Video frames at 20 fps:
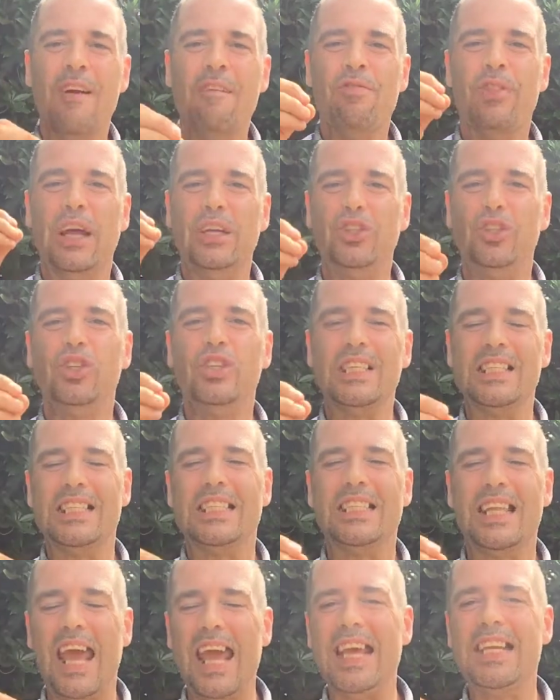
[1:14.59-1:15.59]
that you can
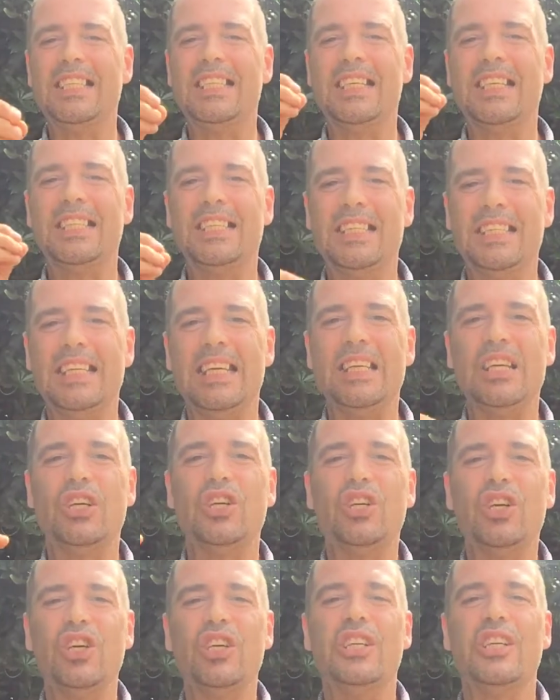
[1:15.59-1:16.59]
taste and see the
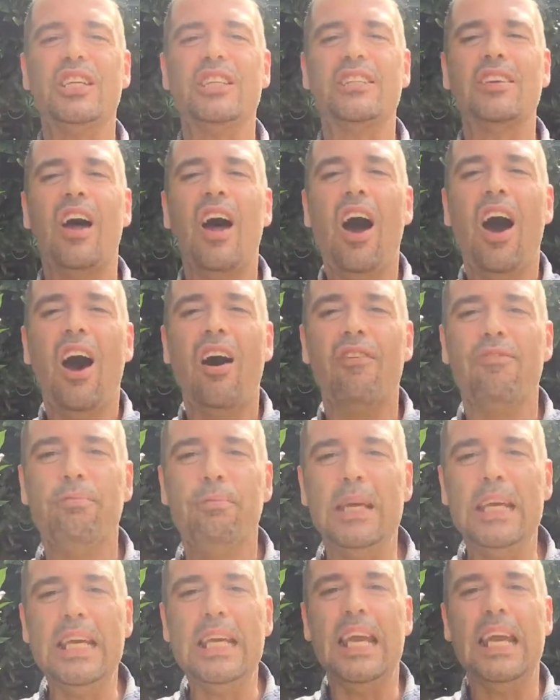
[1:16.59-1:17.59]
goodness of
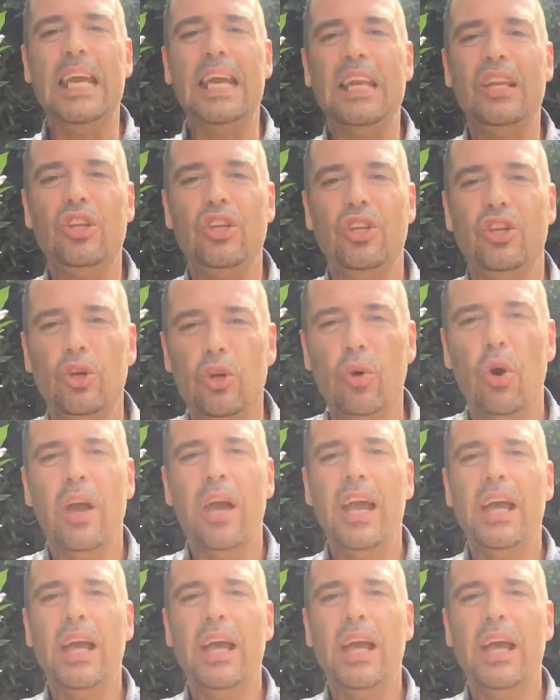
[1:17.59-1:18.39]
me in you.